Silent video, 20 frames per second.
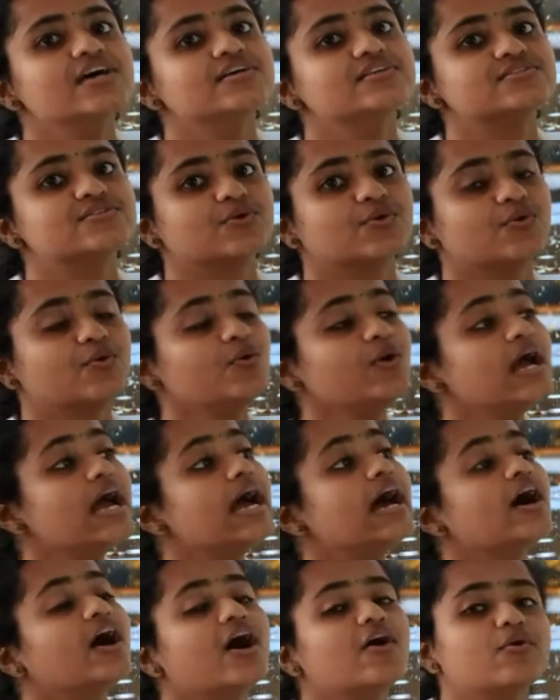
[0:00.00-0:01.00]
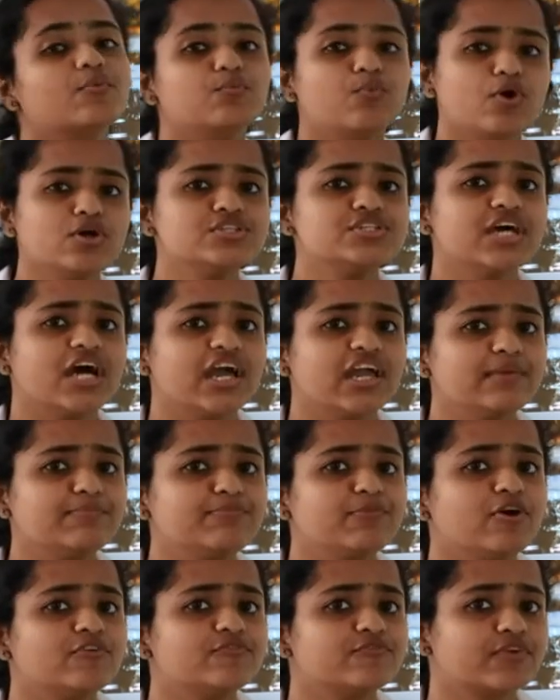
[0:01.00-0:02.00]
So, what type
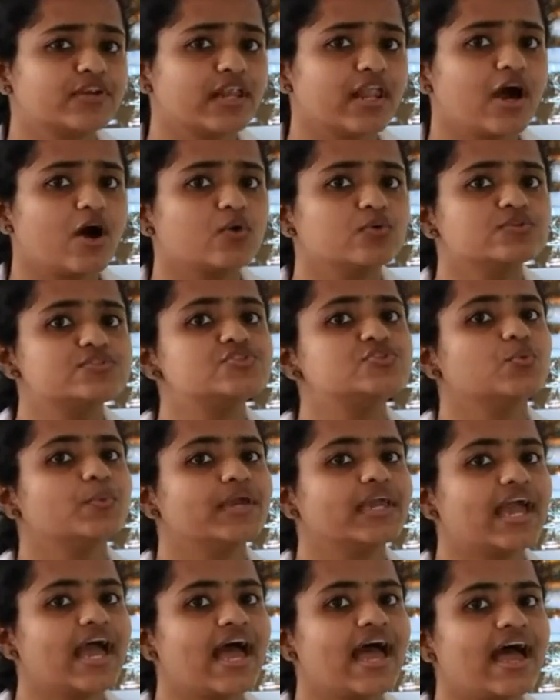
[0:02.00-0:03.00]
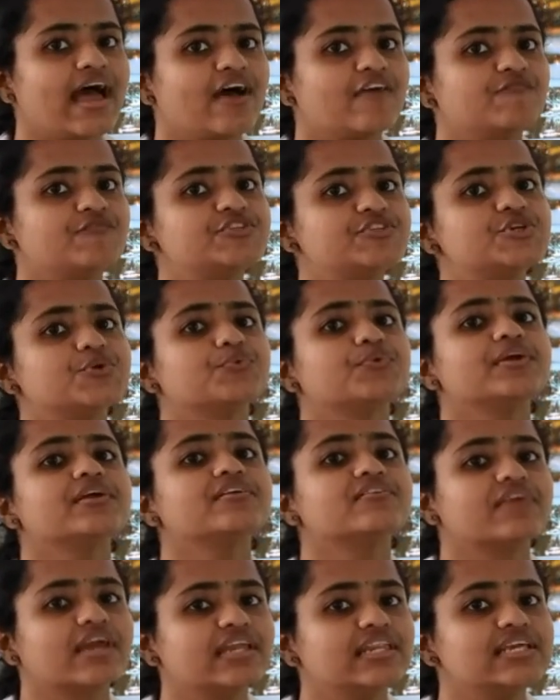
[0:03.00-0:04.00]
of clouds do we have during
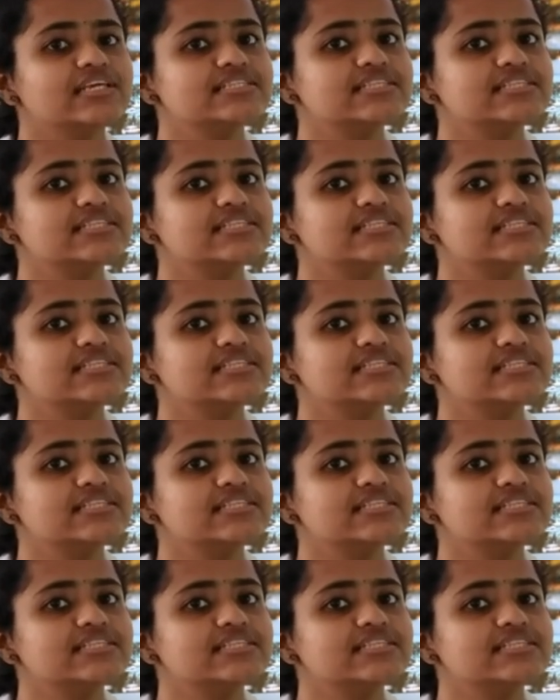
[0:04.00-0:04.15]
rainy